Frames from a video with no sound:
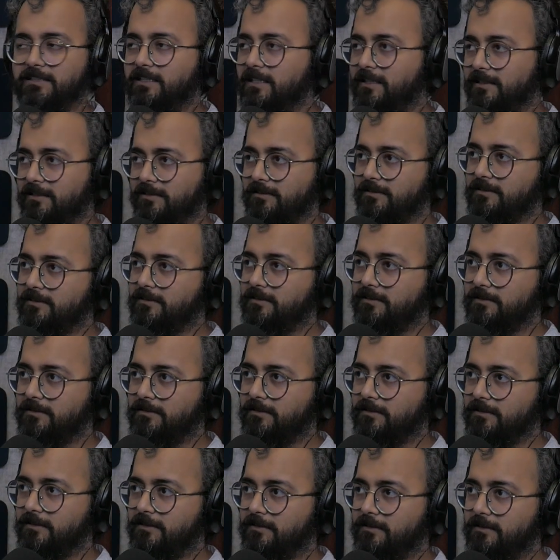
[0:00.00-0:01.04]
changed?
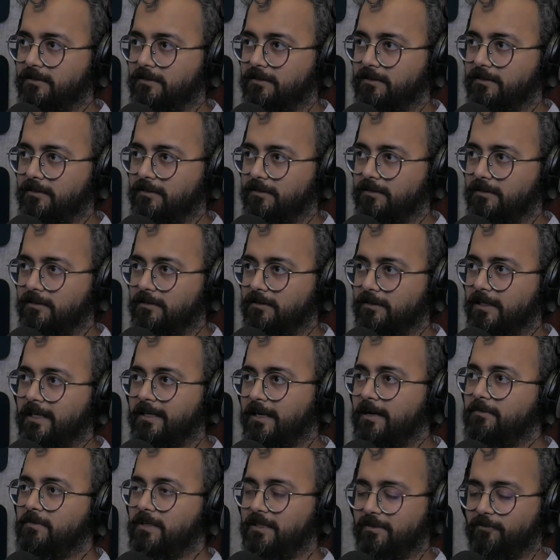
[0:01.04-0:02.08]
Like,
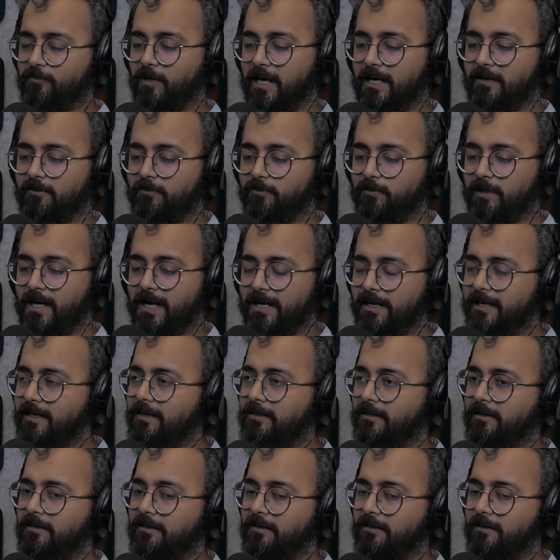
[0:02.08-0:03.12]
I mean, why?
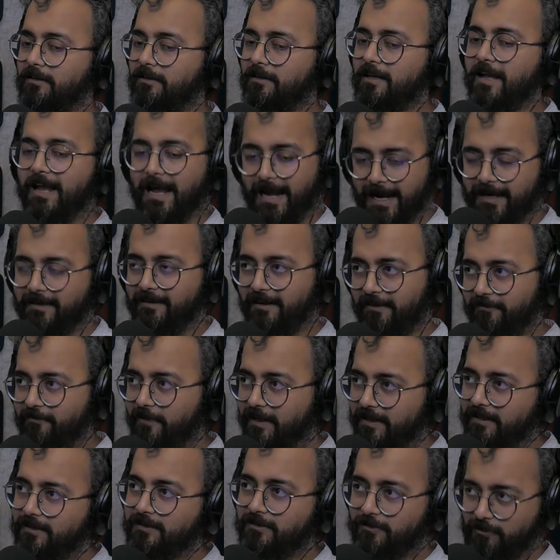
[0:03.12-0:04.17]
I
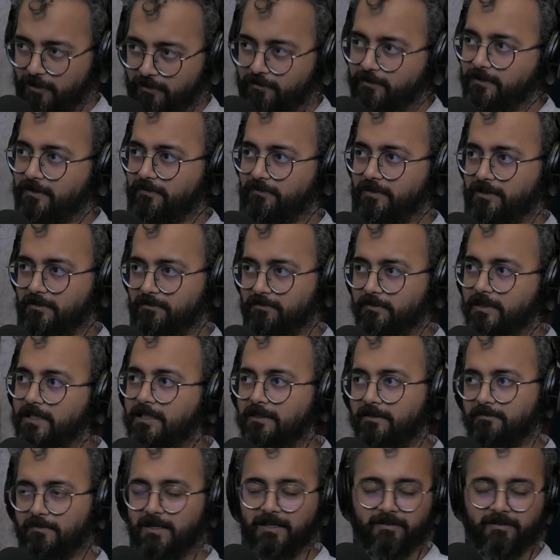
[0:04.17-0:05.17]
find this often with me, my